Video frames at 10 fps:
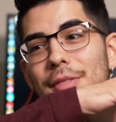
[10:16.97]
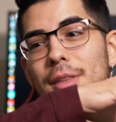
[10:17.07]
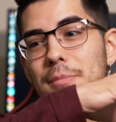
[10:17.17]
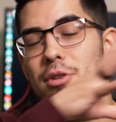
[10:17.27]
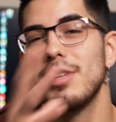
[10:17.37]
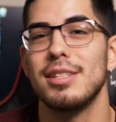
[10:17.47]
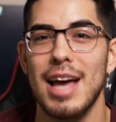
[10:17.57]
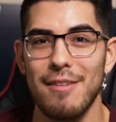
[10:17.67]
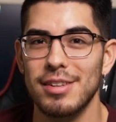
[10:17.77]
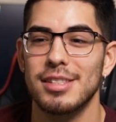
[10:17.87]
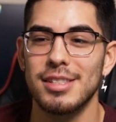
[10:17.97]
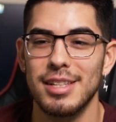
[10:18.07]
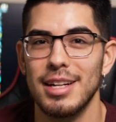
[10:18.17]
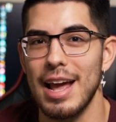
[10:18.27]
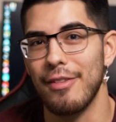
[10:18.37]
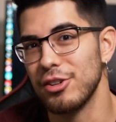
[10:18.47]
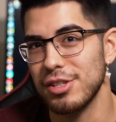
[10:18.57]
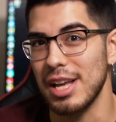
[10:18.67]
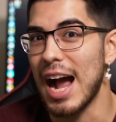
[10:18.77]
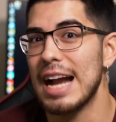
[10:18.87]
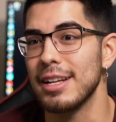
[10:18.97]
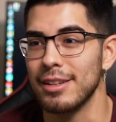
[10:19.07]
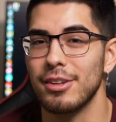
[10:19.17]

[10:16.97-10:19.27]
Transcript: the mutants have existed and they're just hiding.